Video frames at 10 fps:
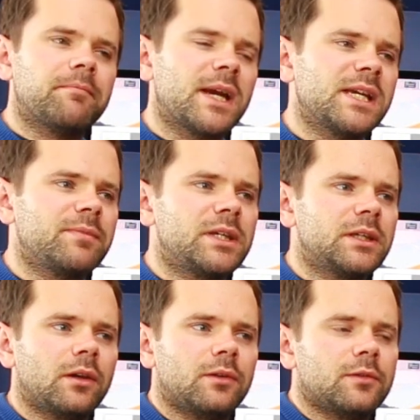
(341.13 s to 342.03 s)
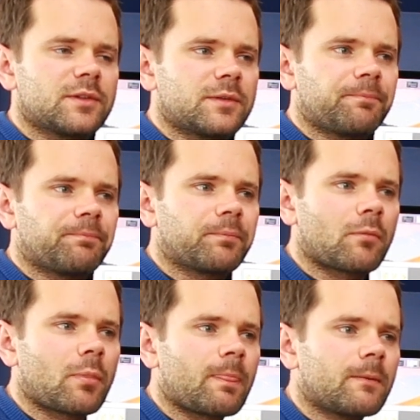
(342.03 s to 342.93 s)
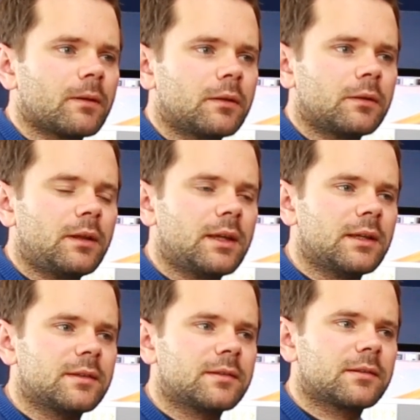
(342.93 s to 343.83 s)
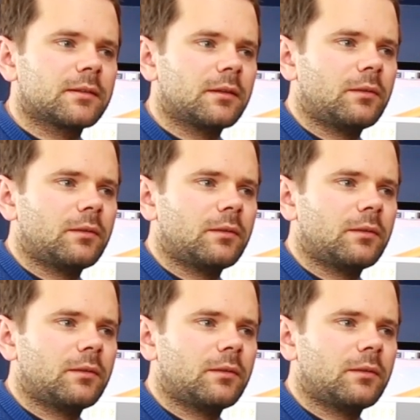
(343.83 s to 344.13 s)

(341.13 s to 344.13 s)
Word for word: it may be used is